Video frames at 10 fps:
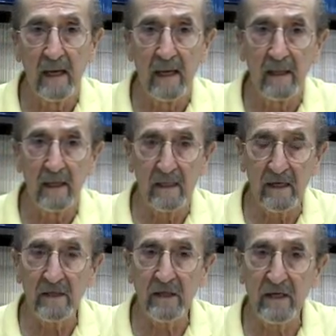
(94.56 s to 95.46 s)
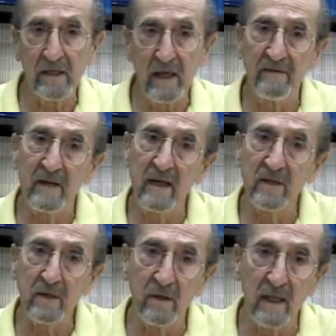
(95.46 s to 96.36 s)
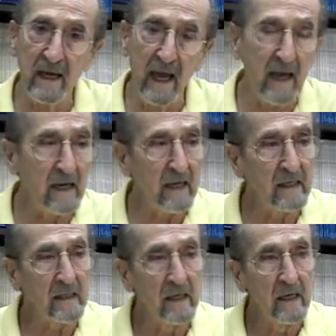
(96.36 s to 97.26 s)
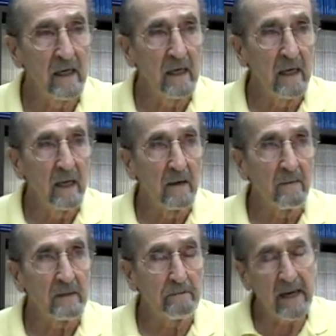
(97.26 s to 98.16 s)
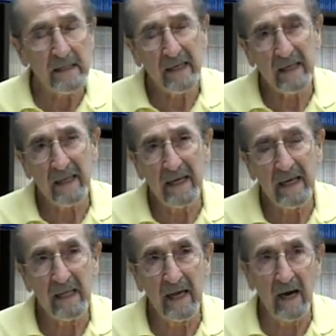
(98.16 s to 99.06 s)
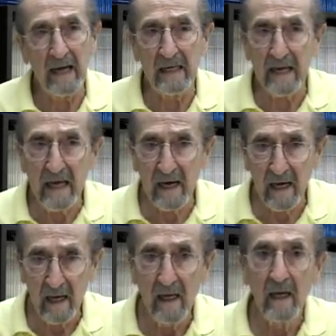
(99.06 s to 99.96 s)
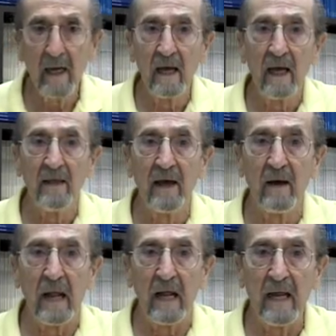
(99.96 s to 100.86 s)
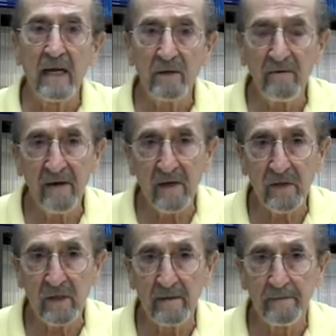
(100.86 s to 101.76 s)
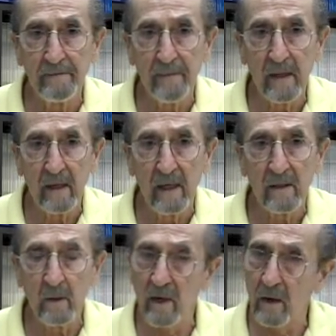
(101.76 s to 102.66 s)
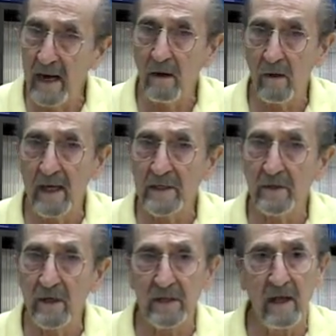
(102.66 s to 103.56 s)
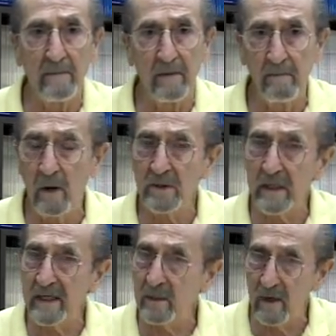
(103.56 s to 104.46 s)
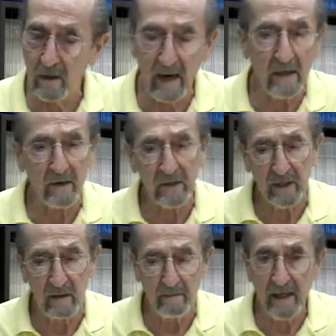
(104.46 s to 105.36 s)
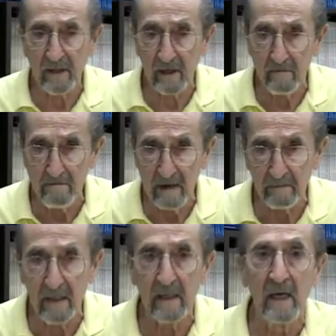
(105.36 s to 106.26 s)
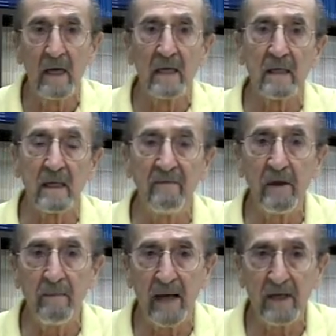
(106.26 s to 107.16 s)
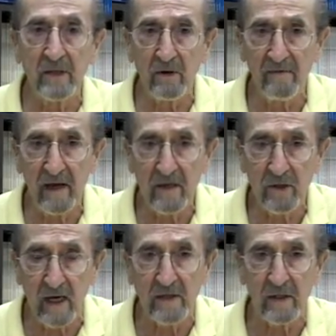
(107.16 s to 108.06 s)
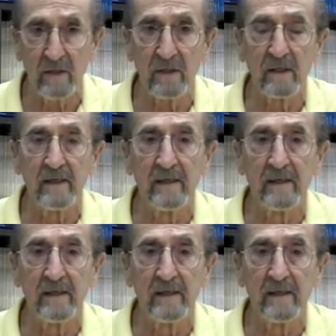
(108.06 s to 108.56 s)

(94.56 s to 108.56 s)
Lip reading: in the 60s, 70s, and early 80s was basically the idea that each of us, to a greater or lesser extent, but mostly to a greater extent, makes a commitment to living by deserving and justice.